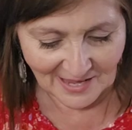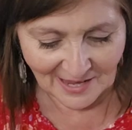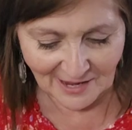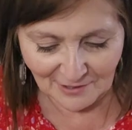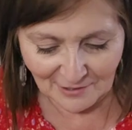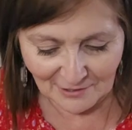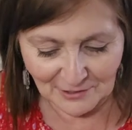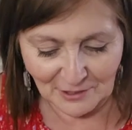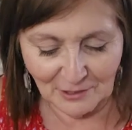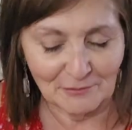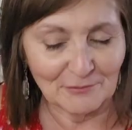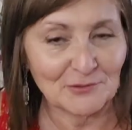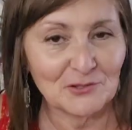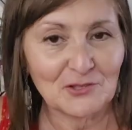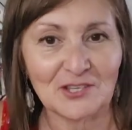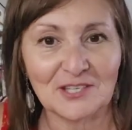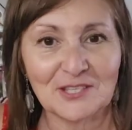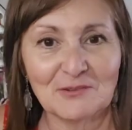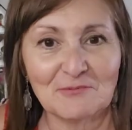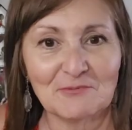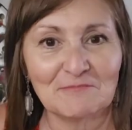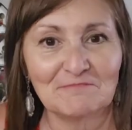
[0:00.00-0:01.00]
don't know,
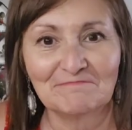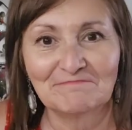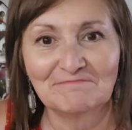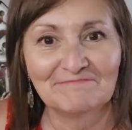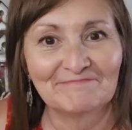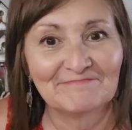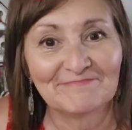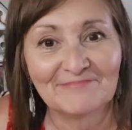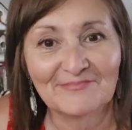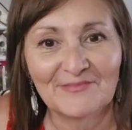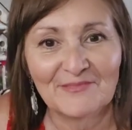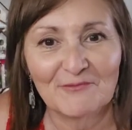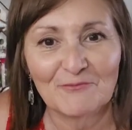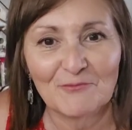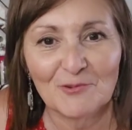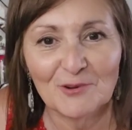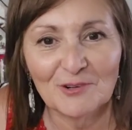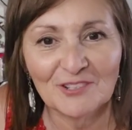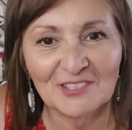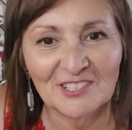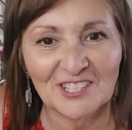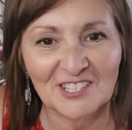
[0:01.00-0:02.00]
just
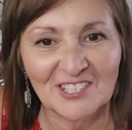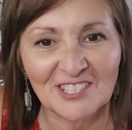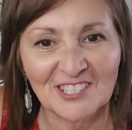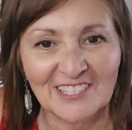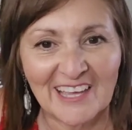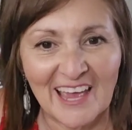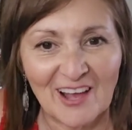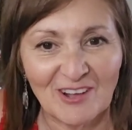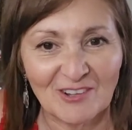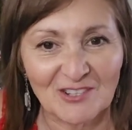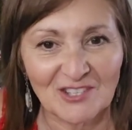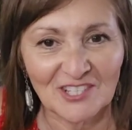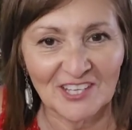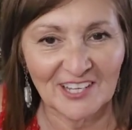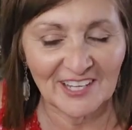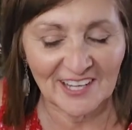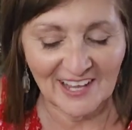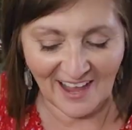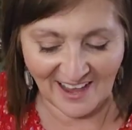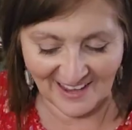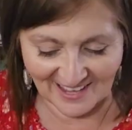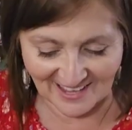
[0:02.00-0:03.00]
real nostalgic,
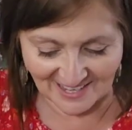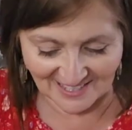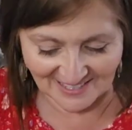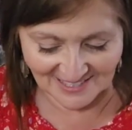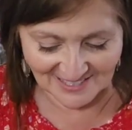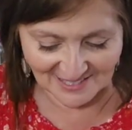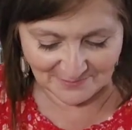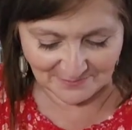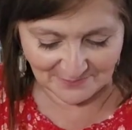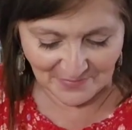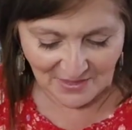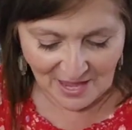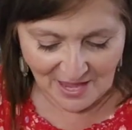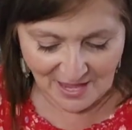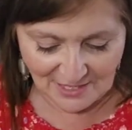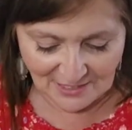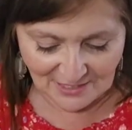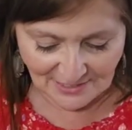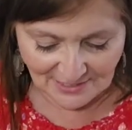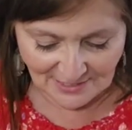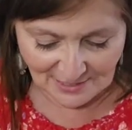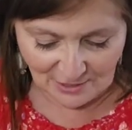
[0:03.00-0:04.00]
I guess.
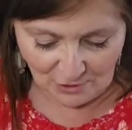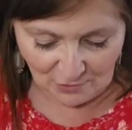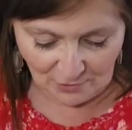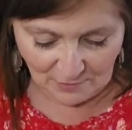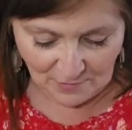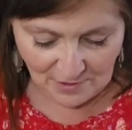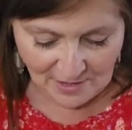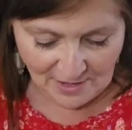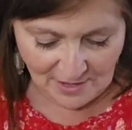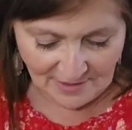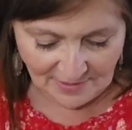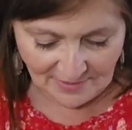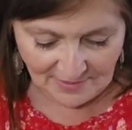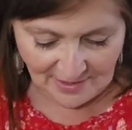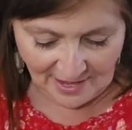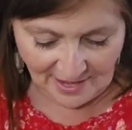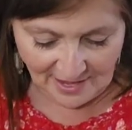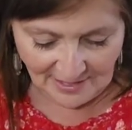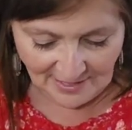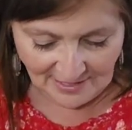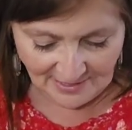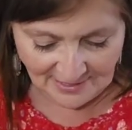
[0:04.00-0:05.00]
So
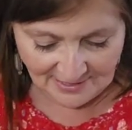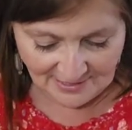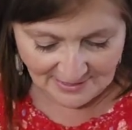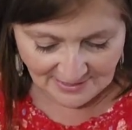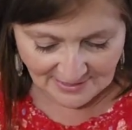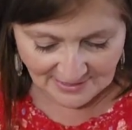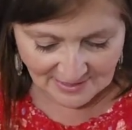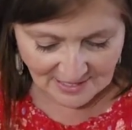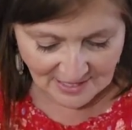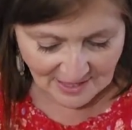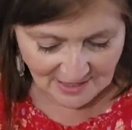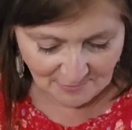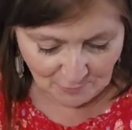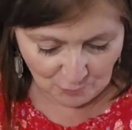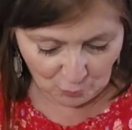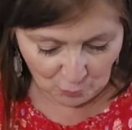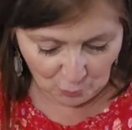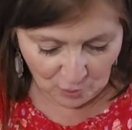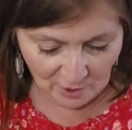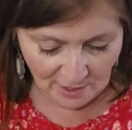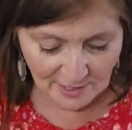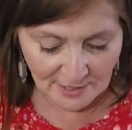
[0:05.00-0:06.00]
that is
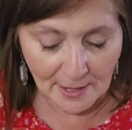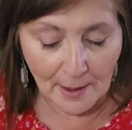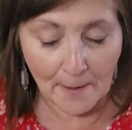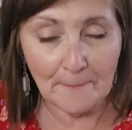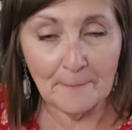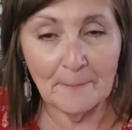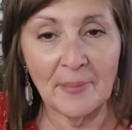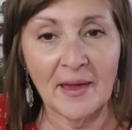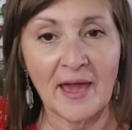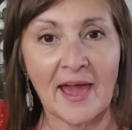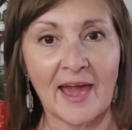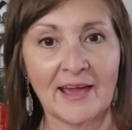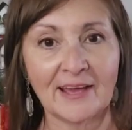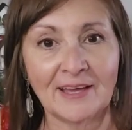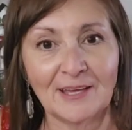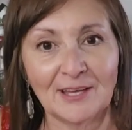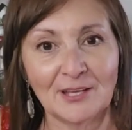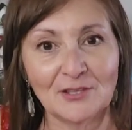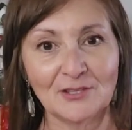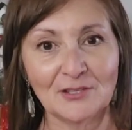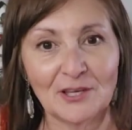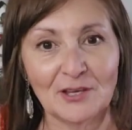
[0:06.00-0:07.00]
one
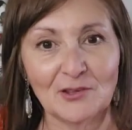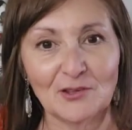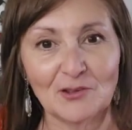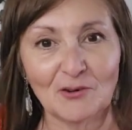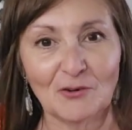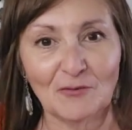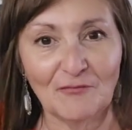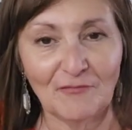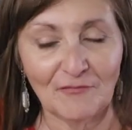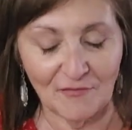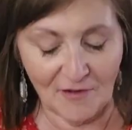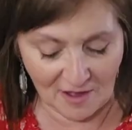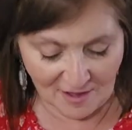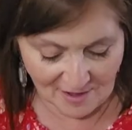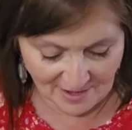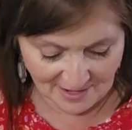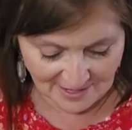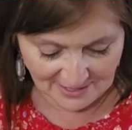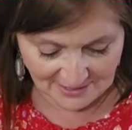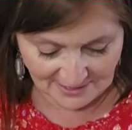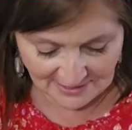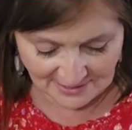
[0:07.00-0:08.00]
package that you'll
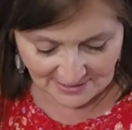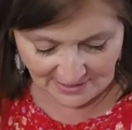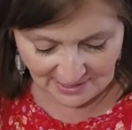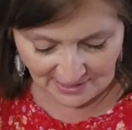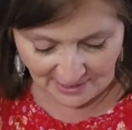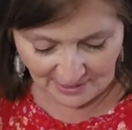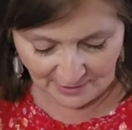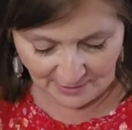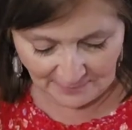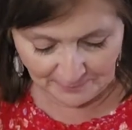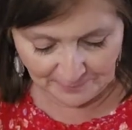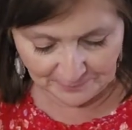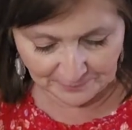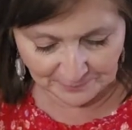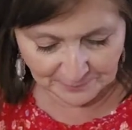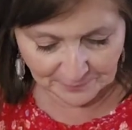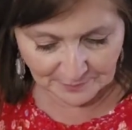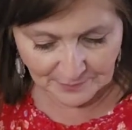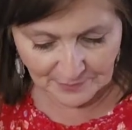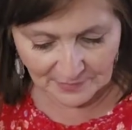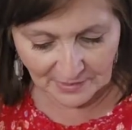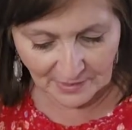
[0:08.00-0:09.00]
find.
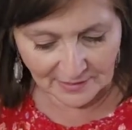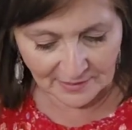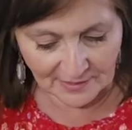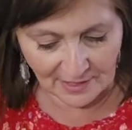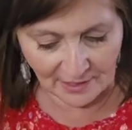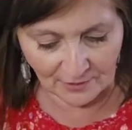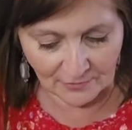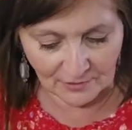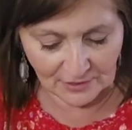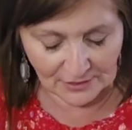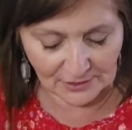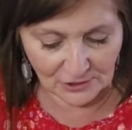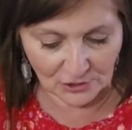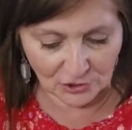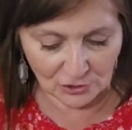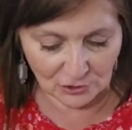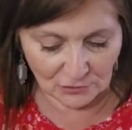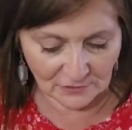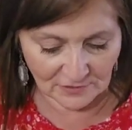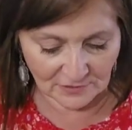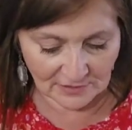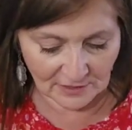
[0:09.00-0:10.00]
Now these do
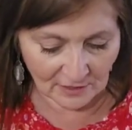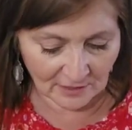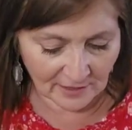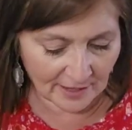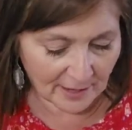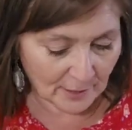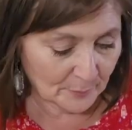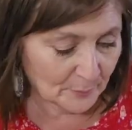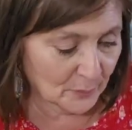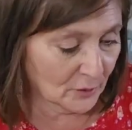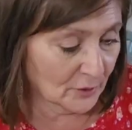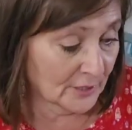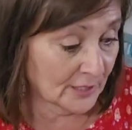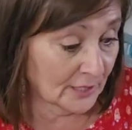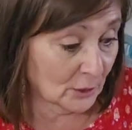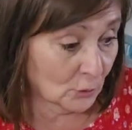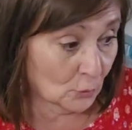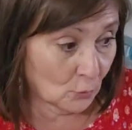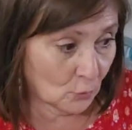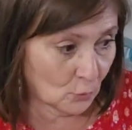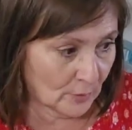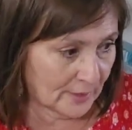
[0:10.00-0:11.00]
sell out pretty
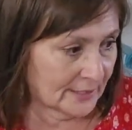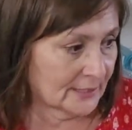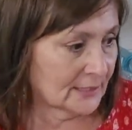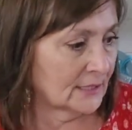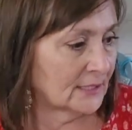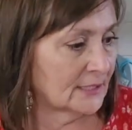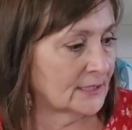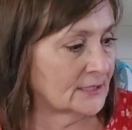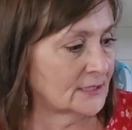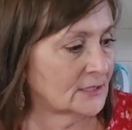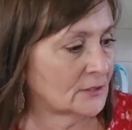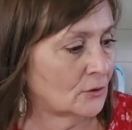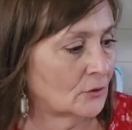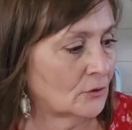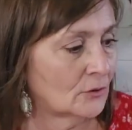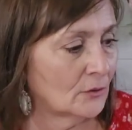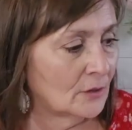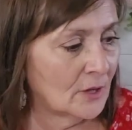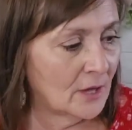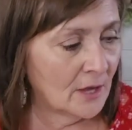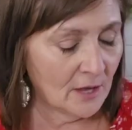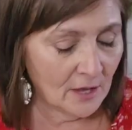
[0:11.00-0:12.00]
quickly, so
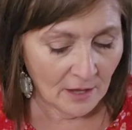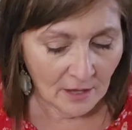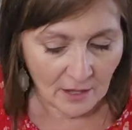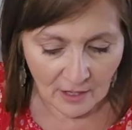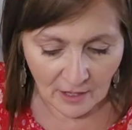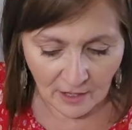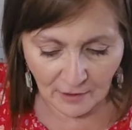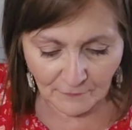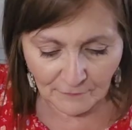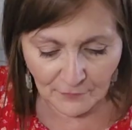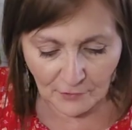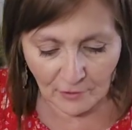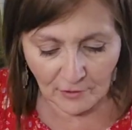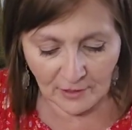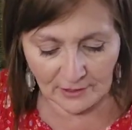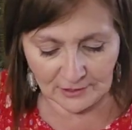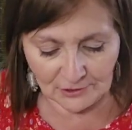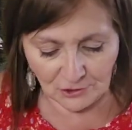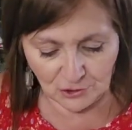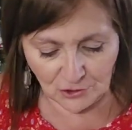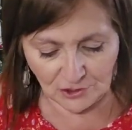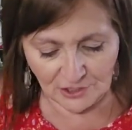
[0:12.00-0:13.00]
if you're
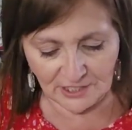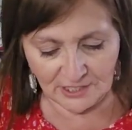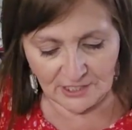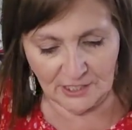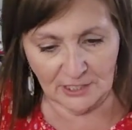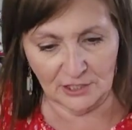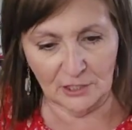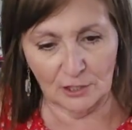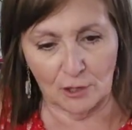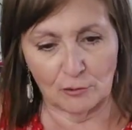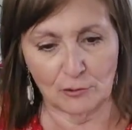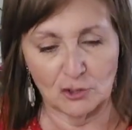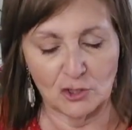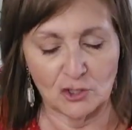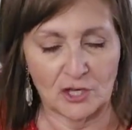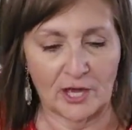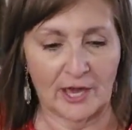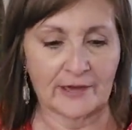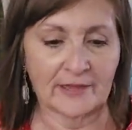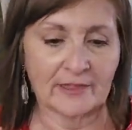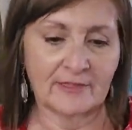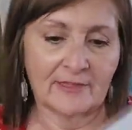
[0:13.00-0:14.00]
interested, go
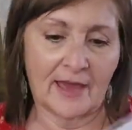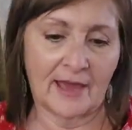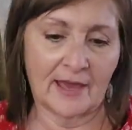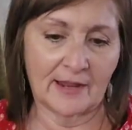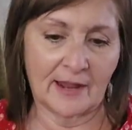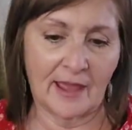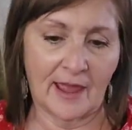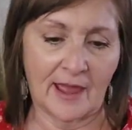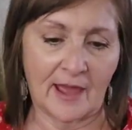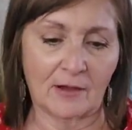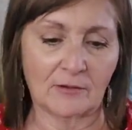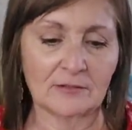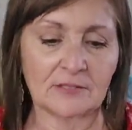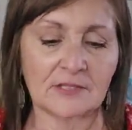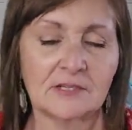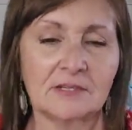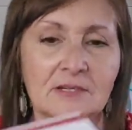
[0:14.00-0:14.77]
check that out.